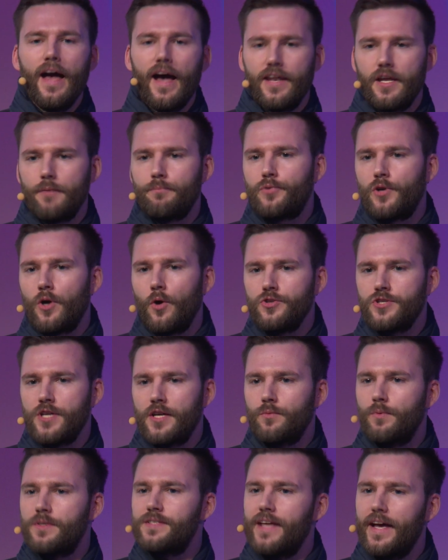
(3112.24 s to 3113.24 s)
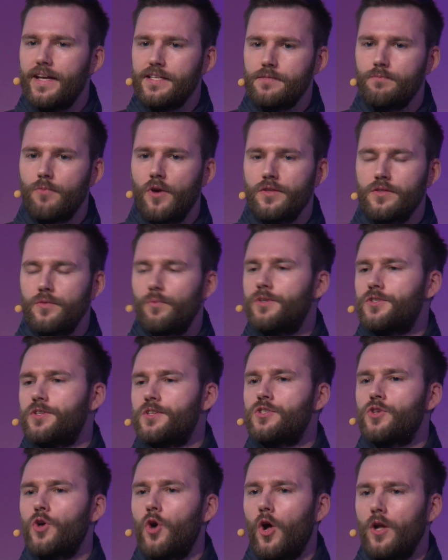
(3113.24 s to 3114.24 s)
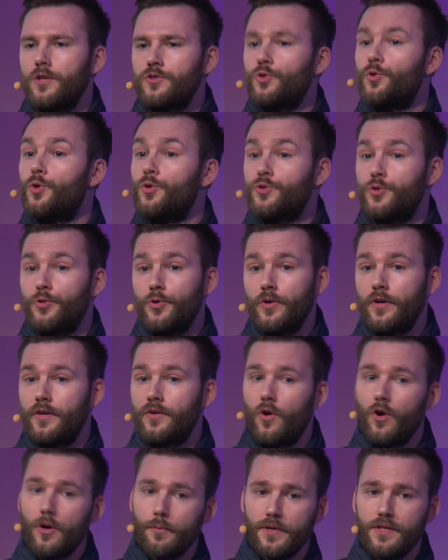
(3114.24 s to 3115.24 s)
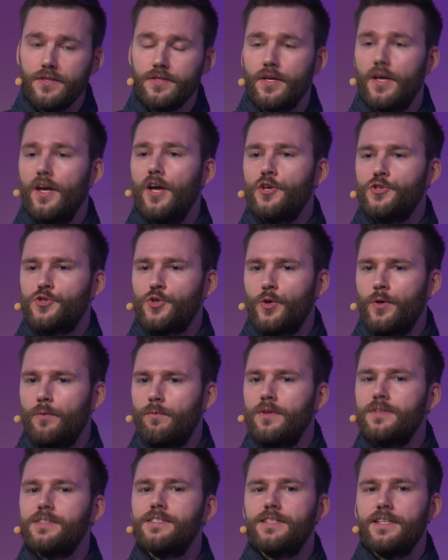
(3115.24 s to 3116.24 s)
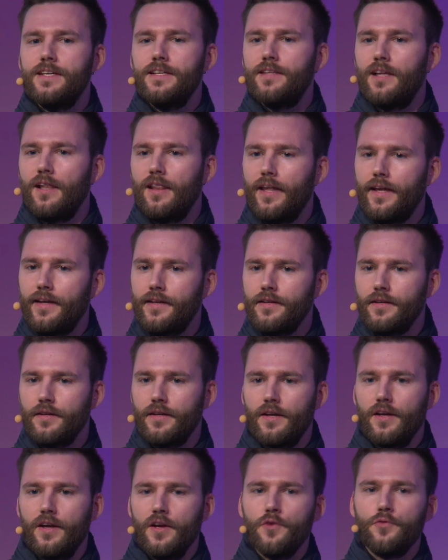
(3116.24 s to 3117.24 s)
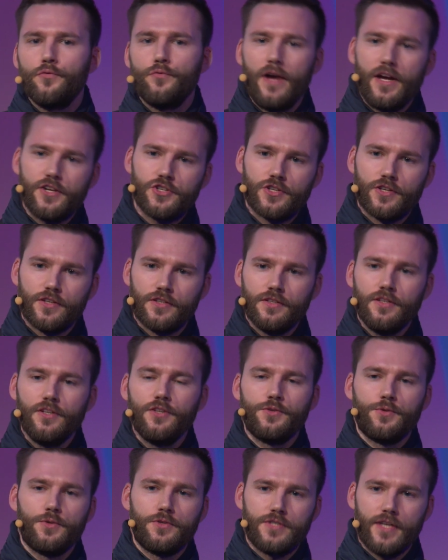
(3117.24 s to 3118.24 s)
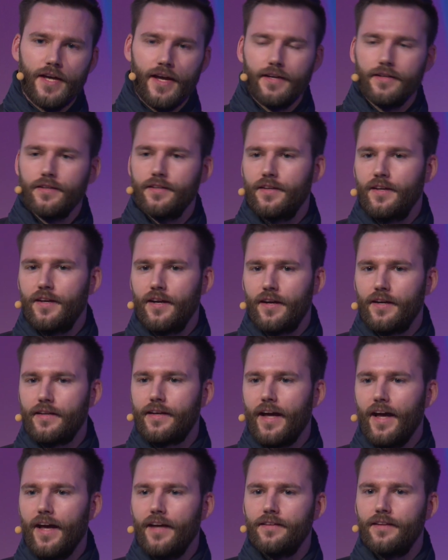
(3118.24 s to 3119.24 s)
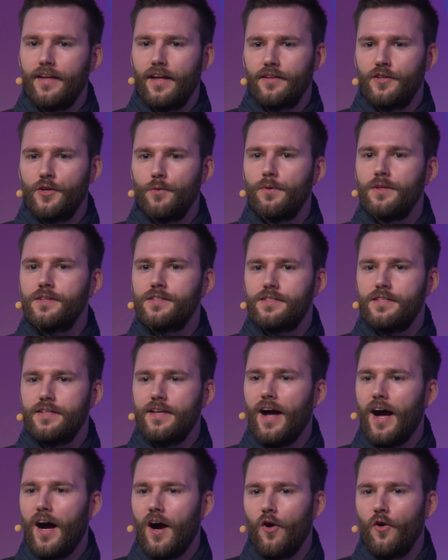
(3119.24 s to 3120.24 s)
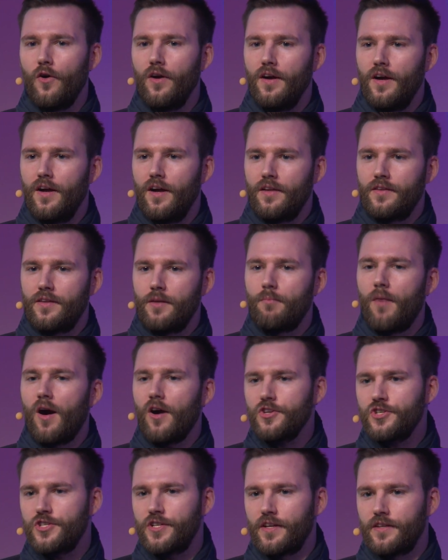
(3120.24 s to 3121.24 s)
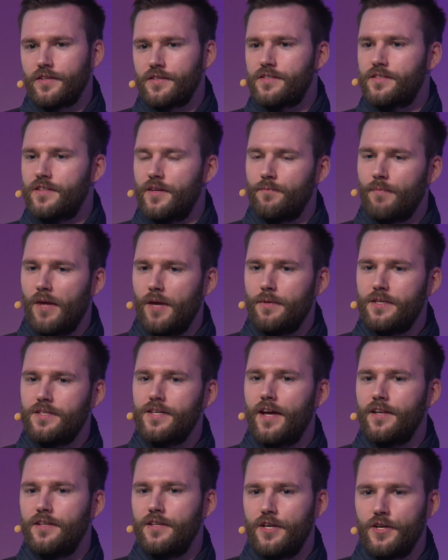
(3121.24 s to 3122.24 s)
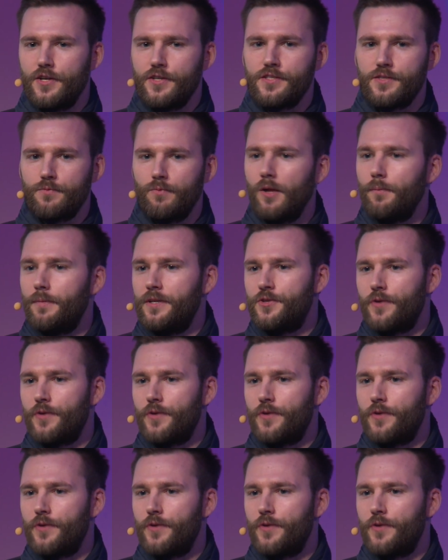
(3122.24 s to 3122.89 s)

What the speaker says: and a project with ESMOD, which is called Couture in Orbit. So you will see the link fashion to tech again. And you will see how the Martians in maybe 10 years will be